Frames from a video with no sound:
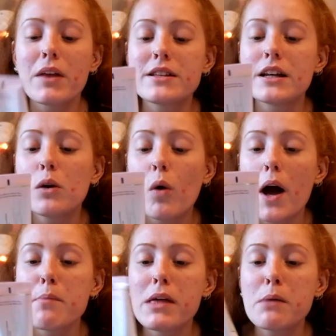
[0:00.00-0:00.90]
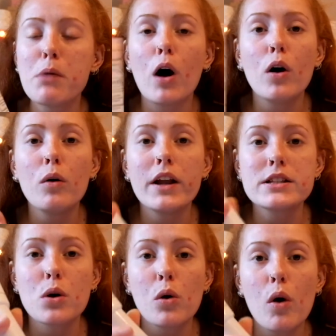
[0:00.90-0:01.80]
It's in quite a big bottle and
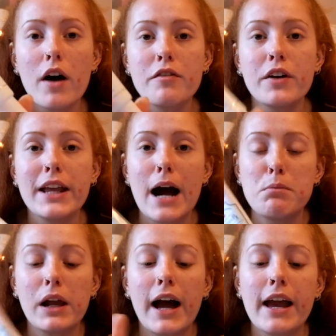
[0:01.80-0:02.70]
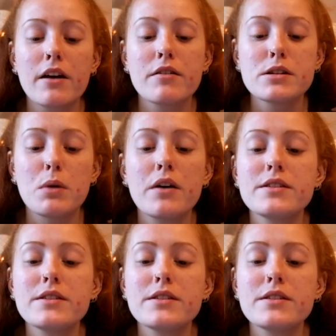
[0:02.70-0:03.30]
it's got quite a funny applicator as well,